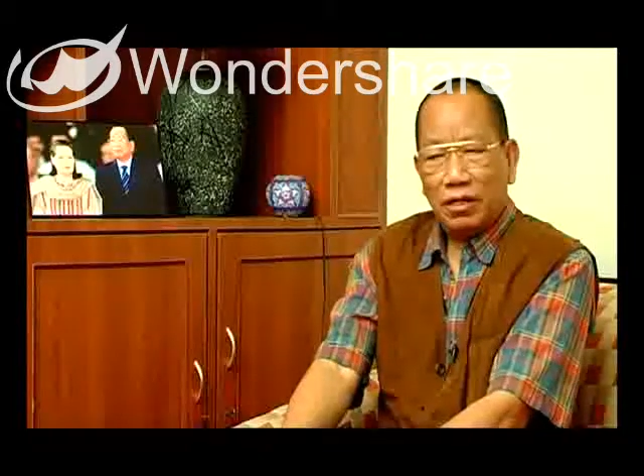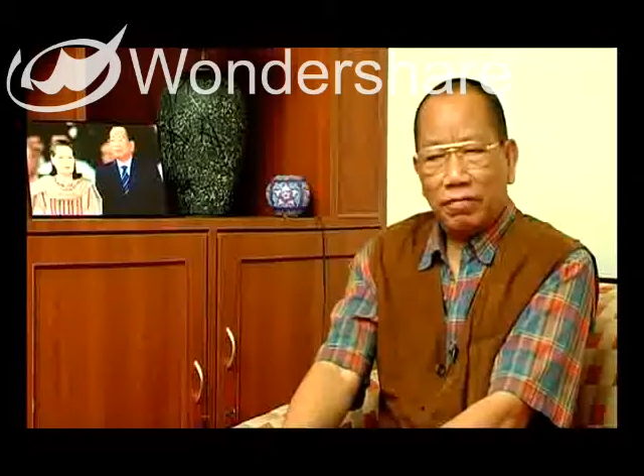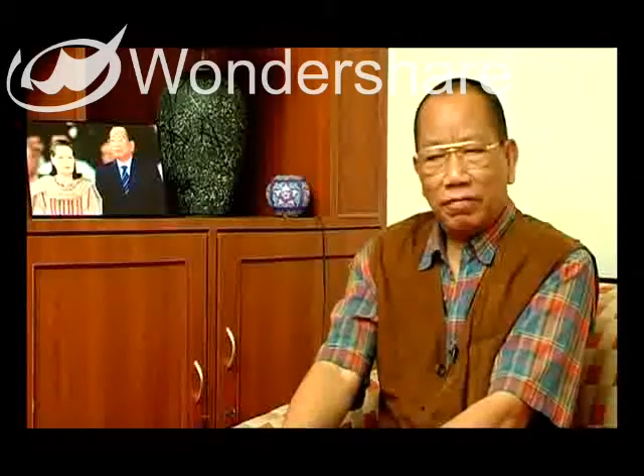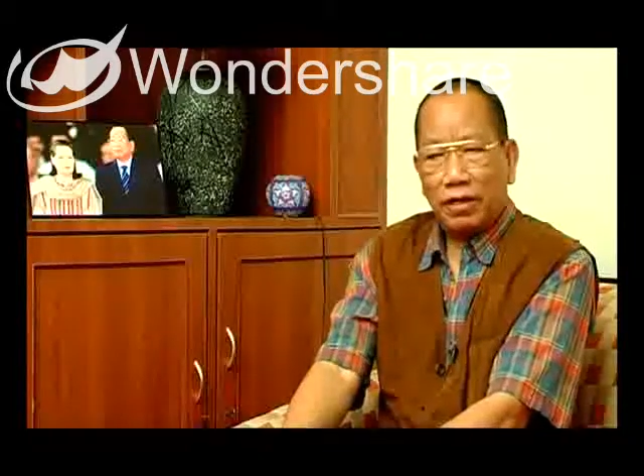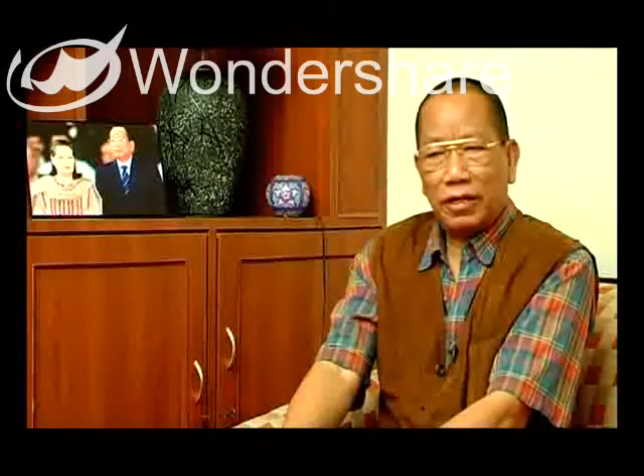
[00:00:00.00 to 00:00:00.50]

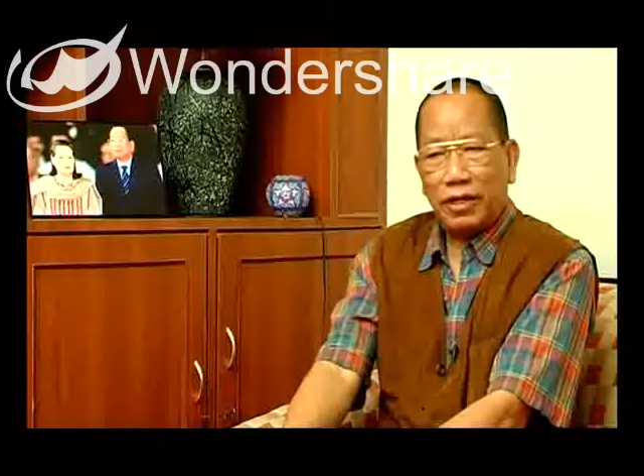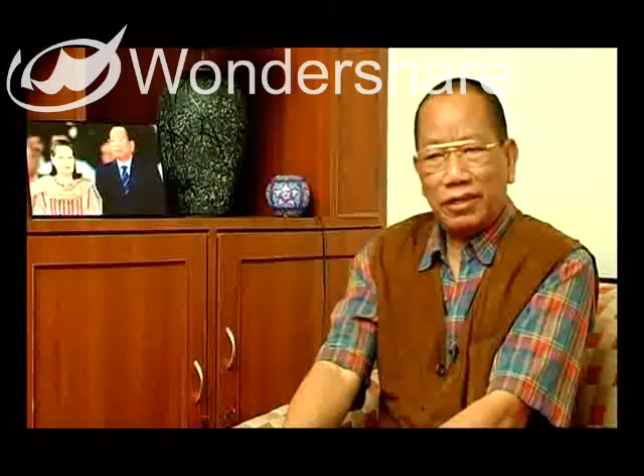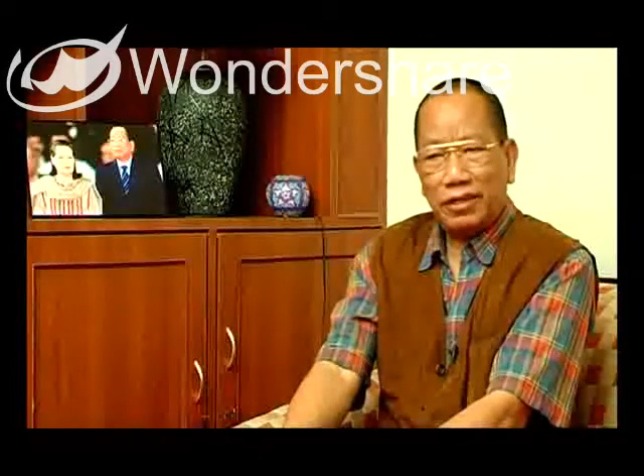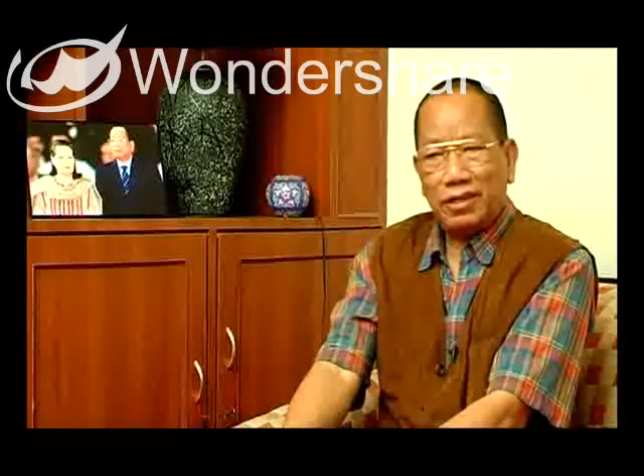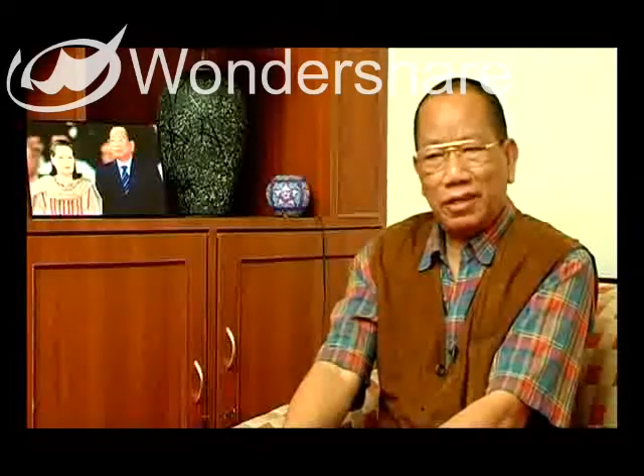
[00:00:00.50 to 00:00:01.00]
in fact I
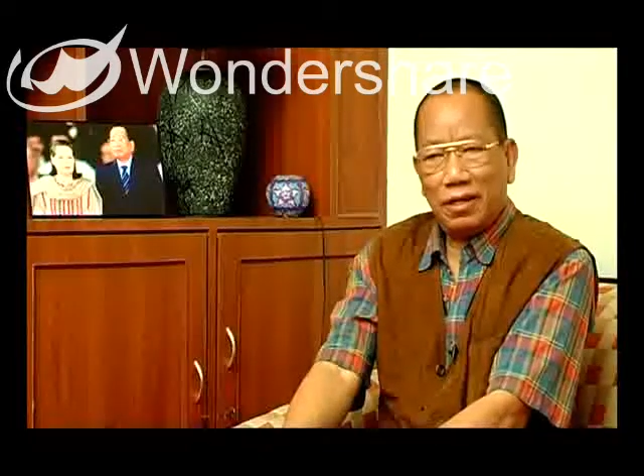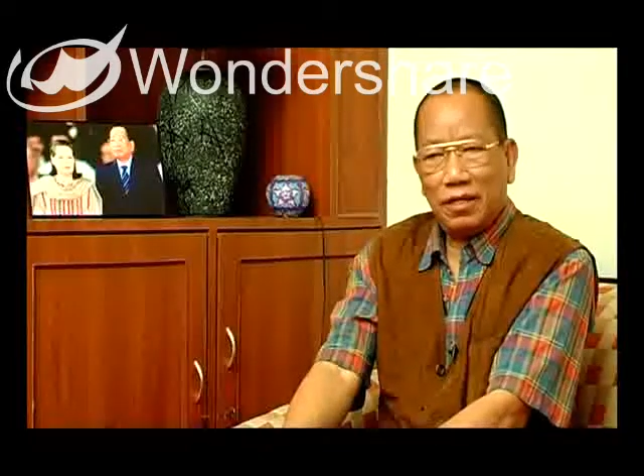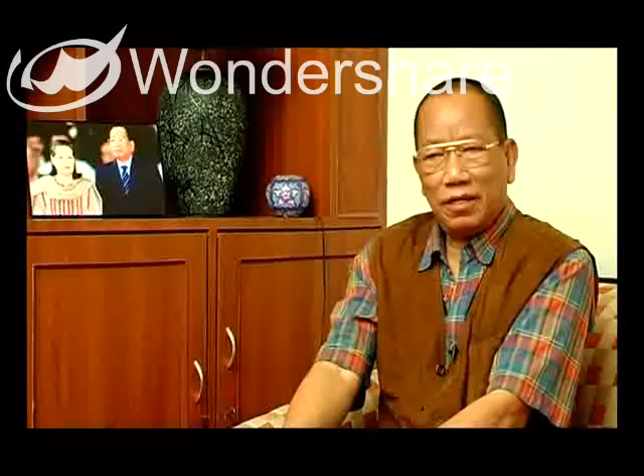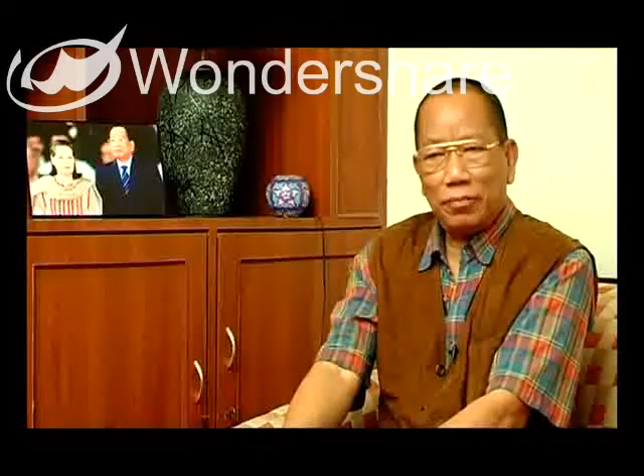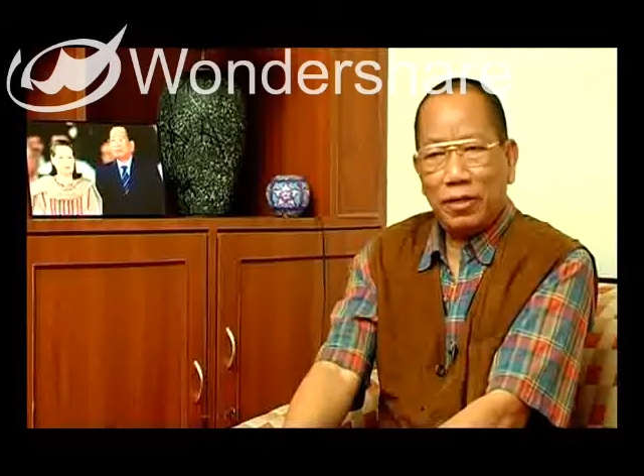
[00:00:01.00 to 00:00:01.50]
did
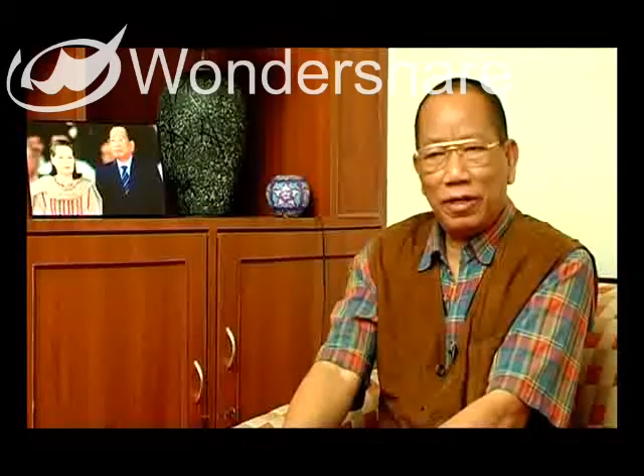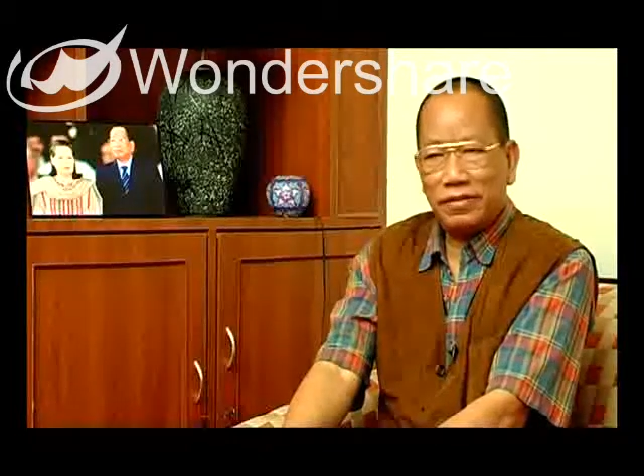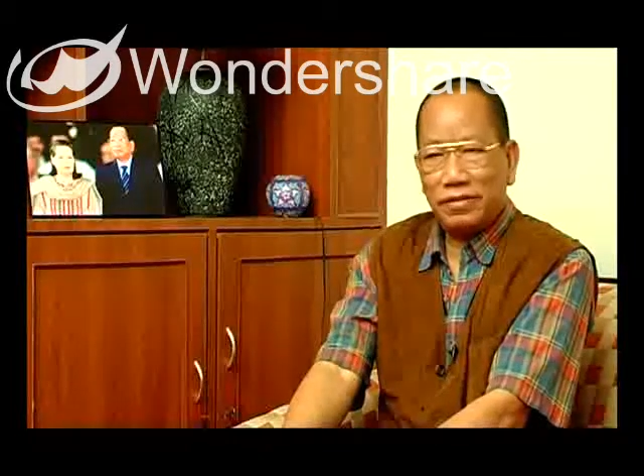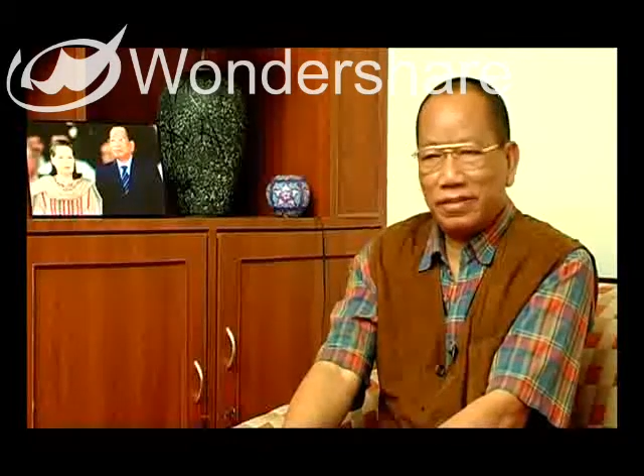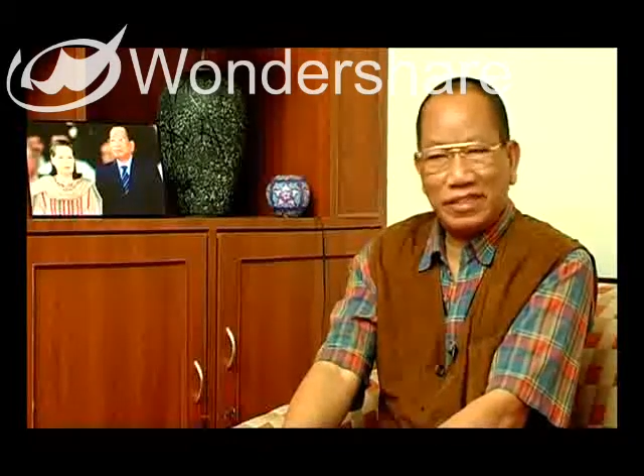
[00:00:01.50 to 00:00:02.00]
as many
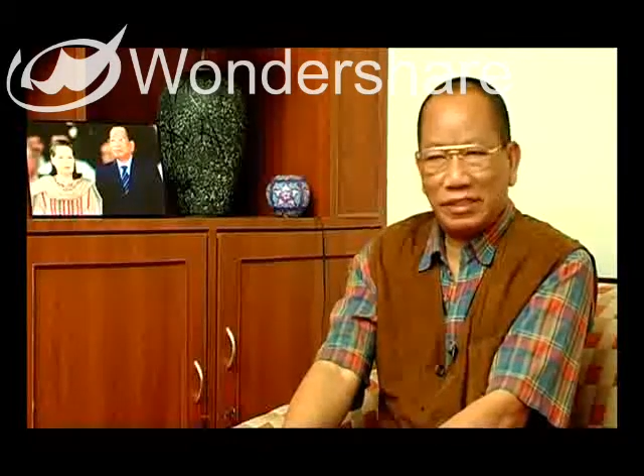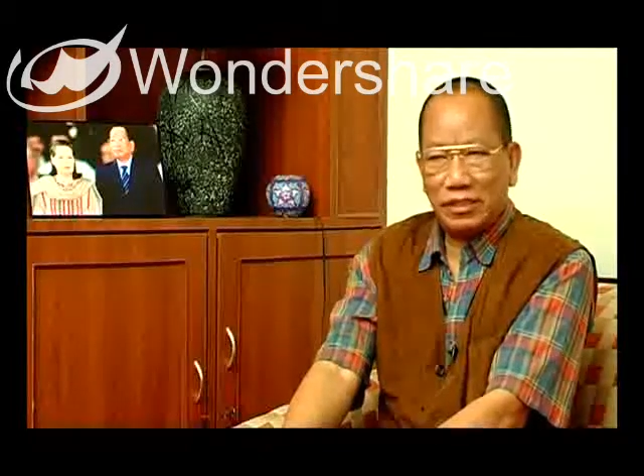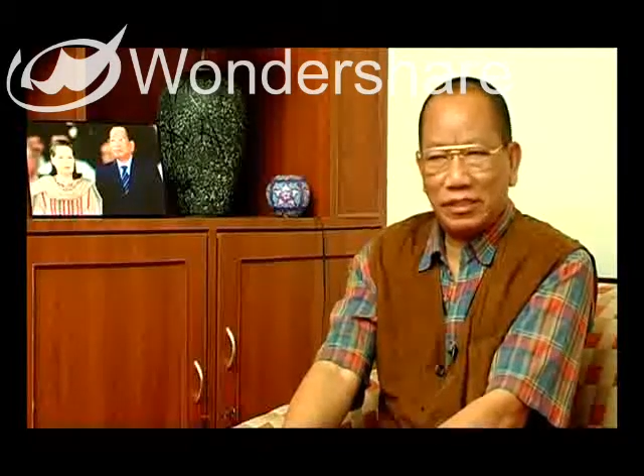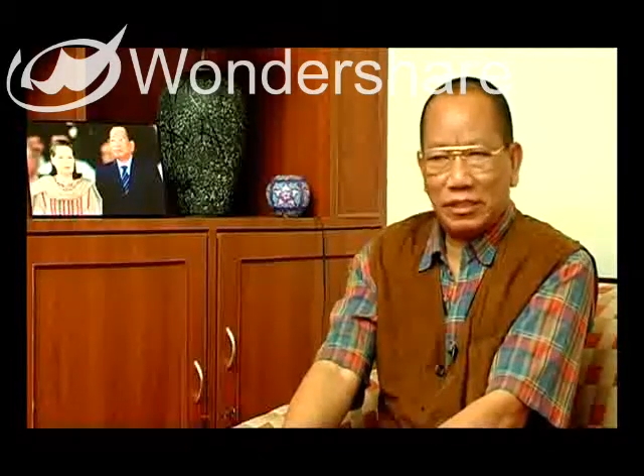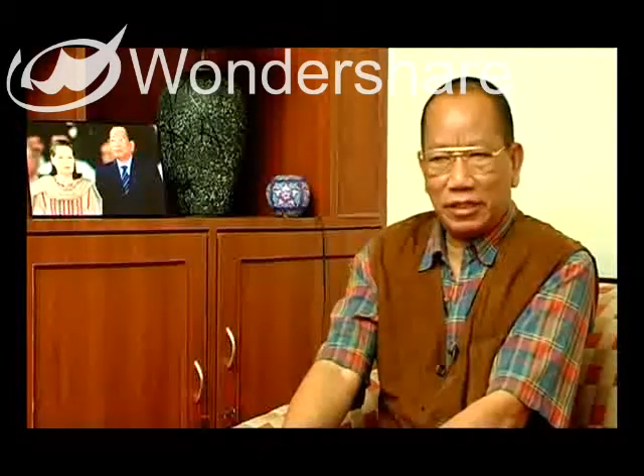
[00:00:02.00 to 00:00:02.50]
as six
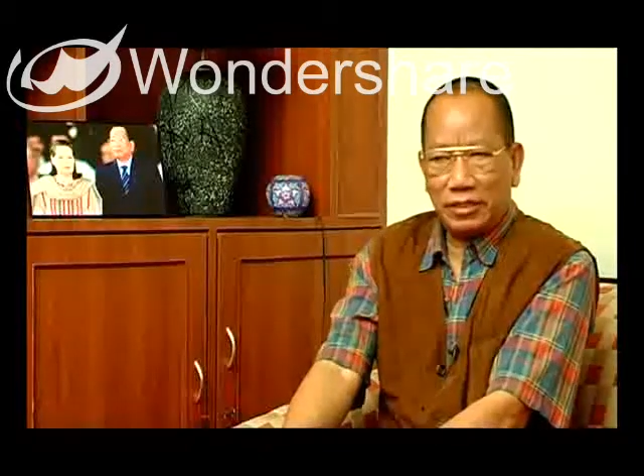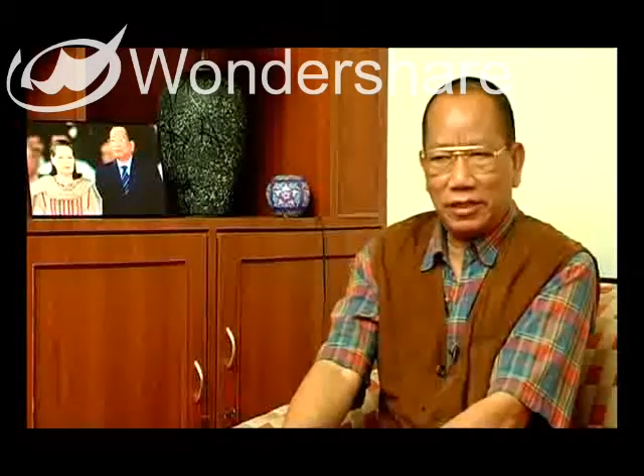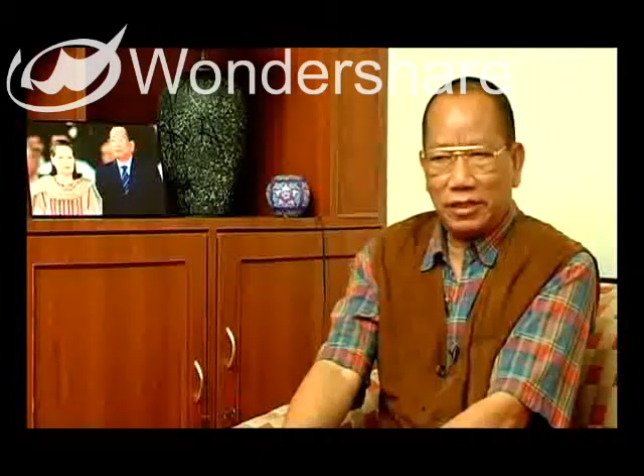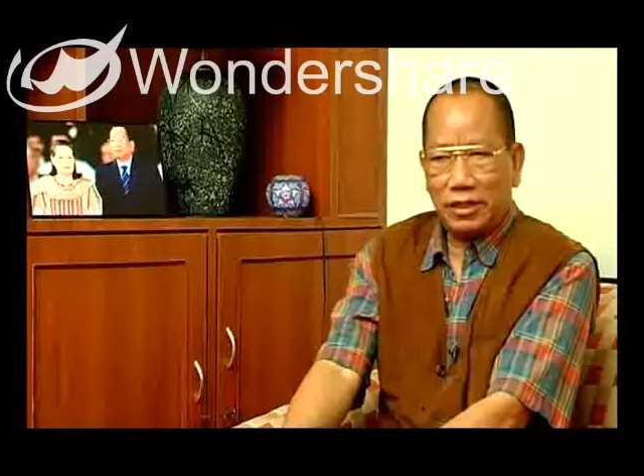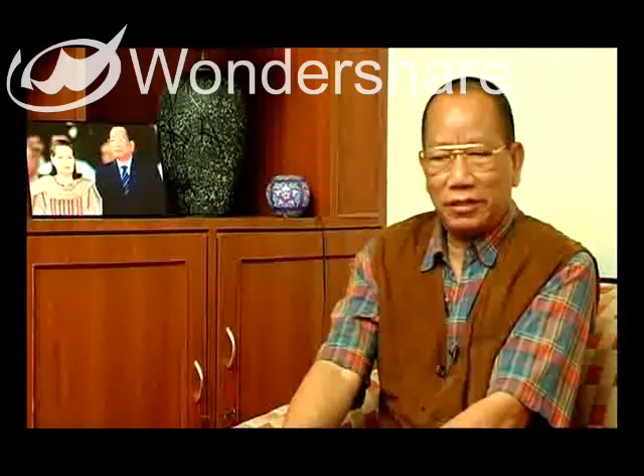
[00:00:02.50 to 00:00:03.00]

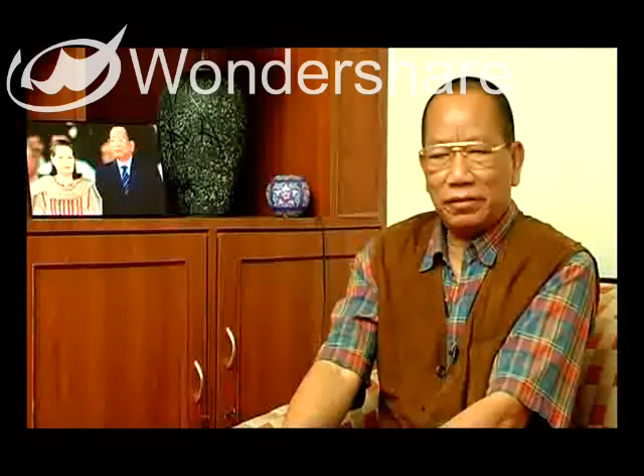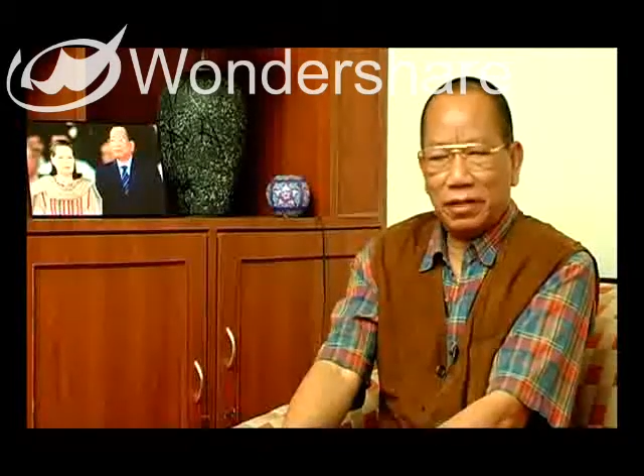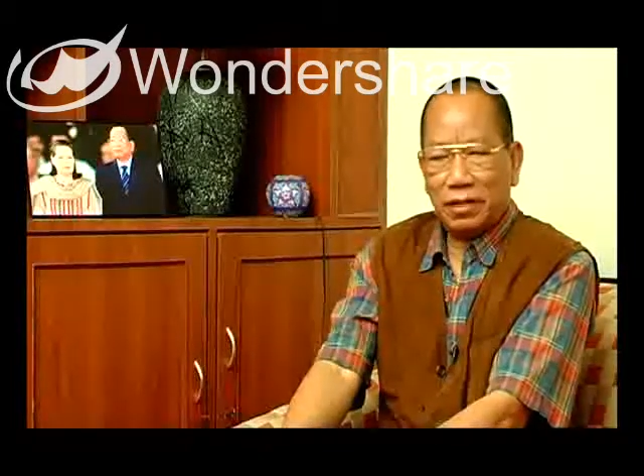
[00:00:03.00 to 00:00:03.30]
districts in